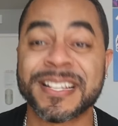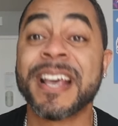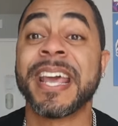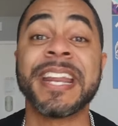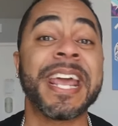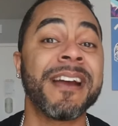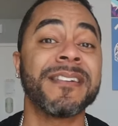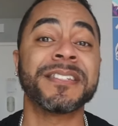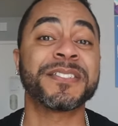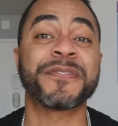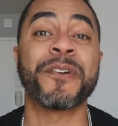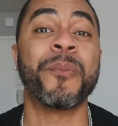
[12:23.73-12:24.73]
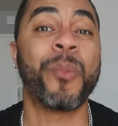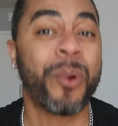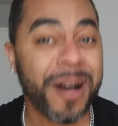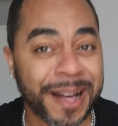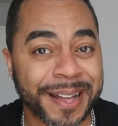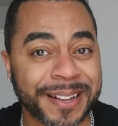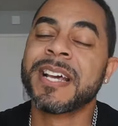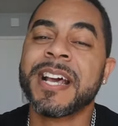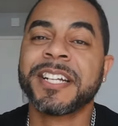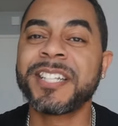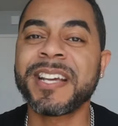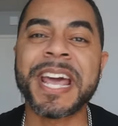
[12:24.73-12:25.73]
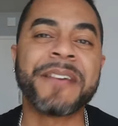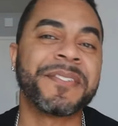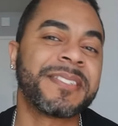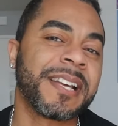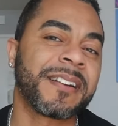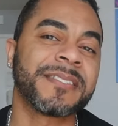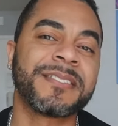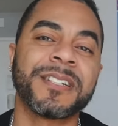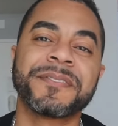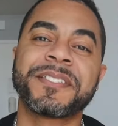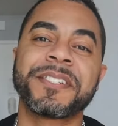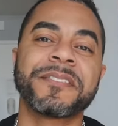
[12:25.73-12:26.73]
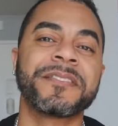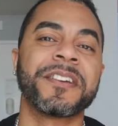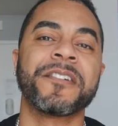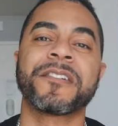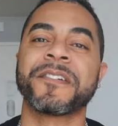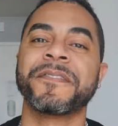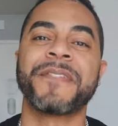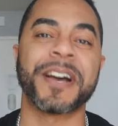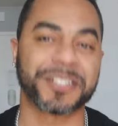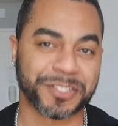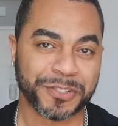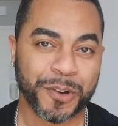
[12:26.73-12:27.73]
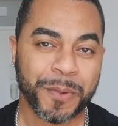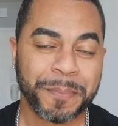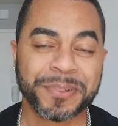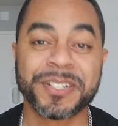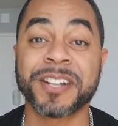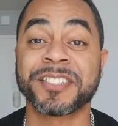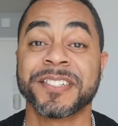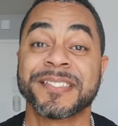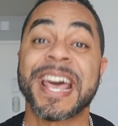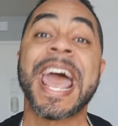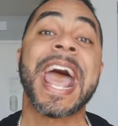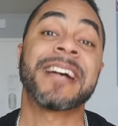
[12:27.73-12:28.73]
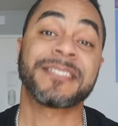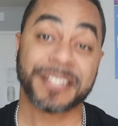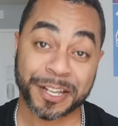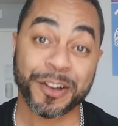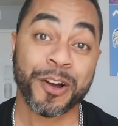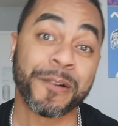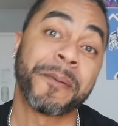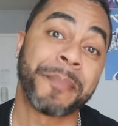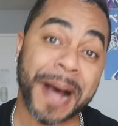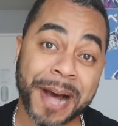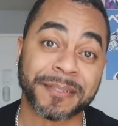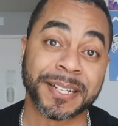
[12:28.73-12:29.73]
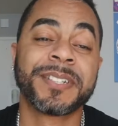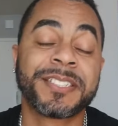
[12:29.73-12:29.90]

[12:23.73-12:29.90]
Inheritance from what? She can't even take herself seriously in her confessional when production is asking her about it.